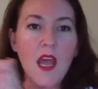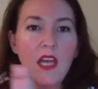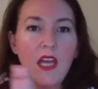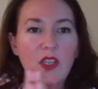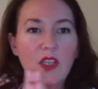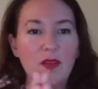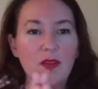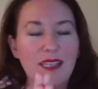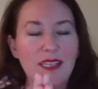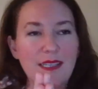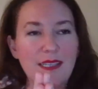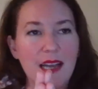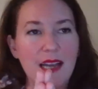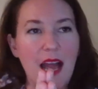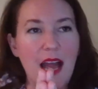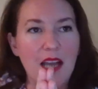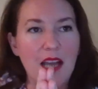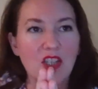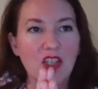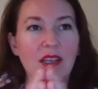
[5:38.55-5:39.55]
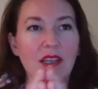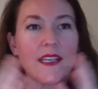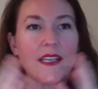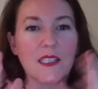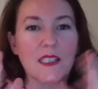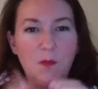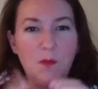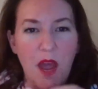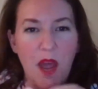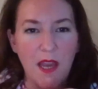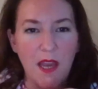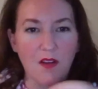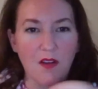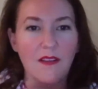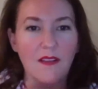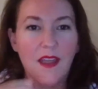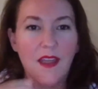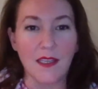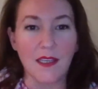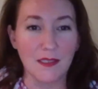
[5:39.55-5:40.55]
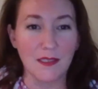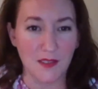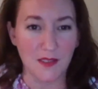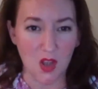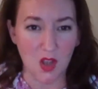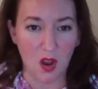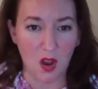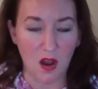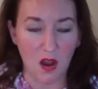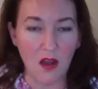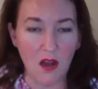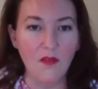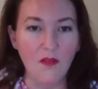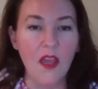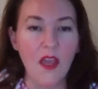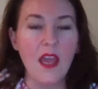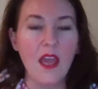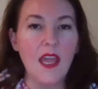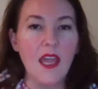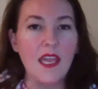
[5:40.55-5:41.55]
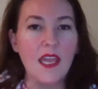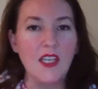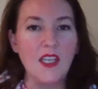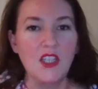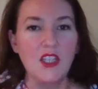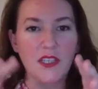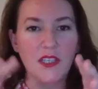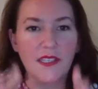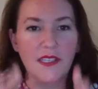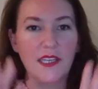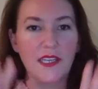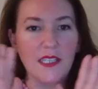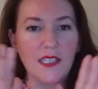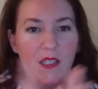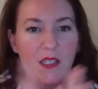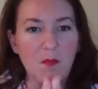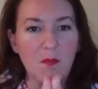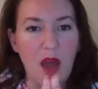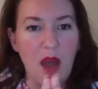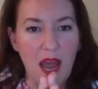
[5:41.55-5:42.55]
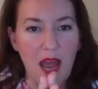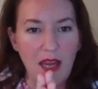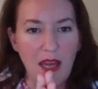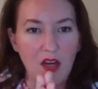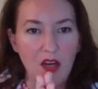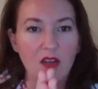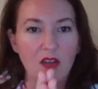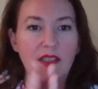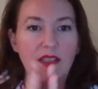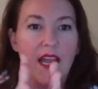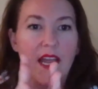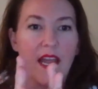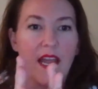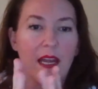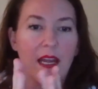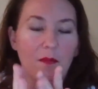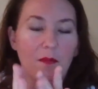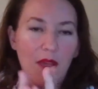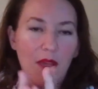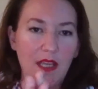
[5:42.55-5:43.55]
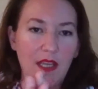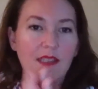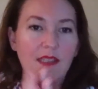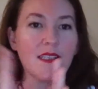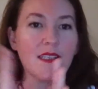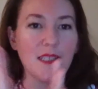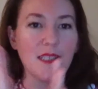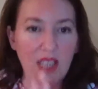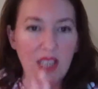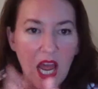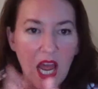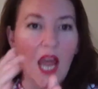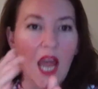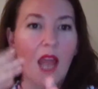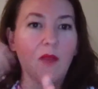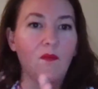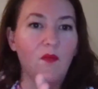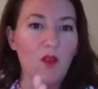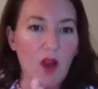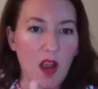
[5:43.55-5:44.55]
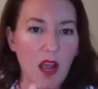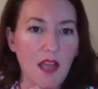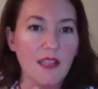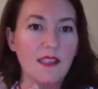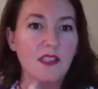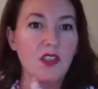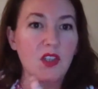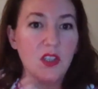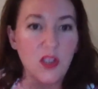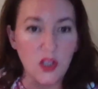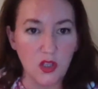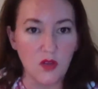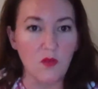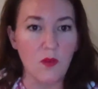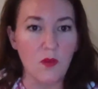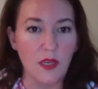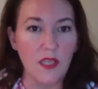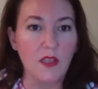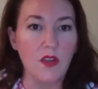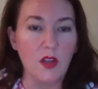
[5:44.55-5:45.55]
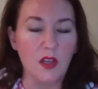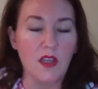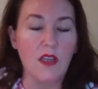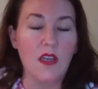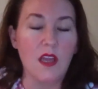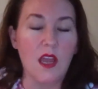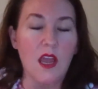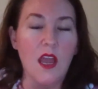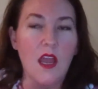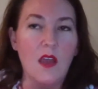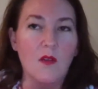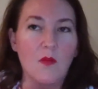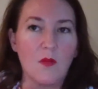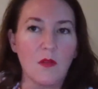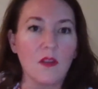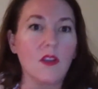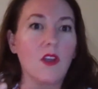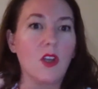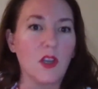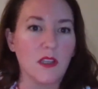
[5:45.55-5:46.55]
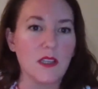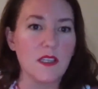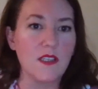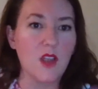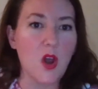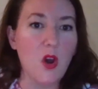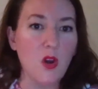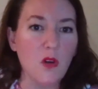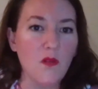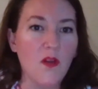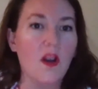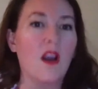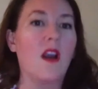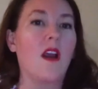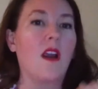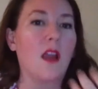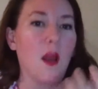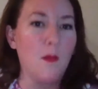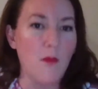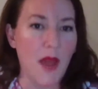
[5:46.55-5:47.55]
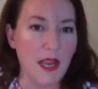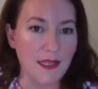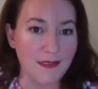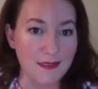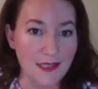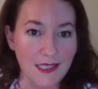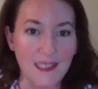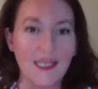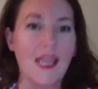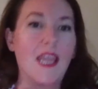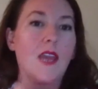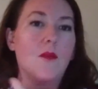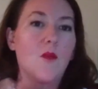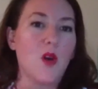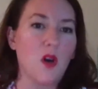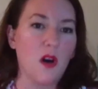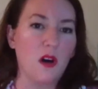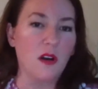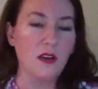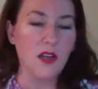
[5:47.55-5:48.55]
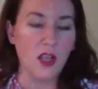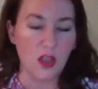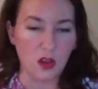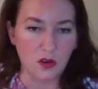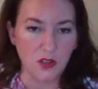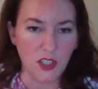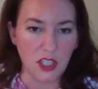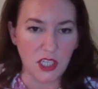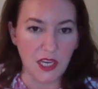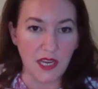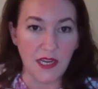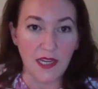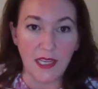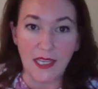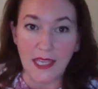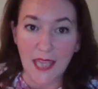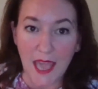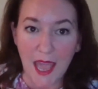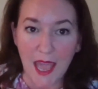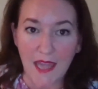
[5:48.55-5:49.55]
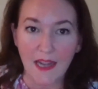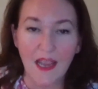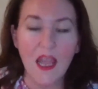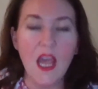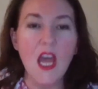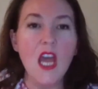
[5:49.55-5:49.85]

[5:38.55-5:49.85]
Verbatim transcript: So it doesn't actually expire and like dissolve, it just expires and it means it's time for us to look, relook look this over, come back to the table, negotiate again.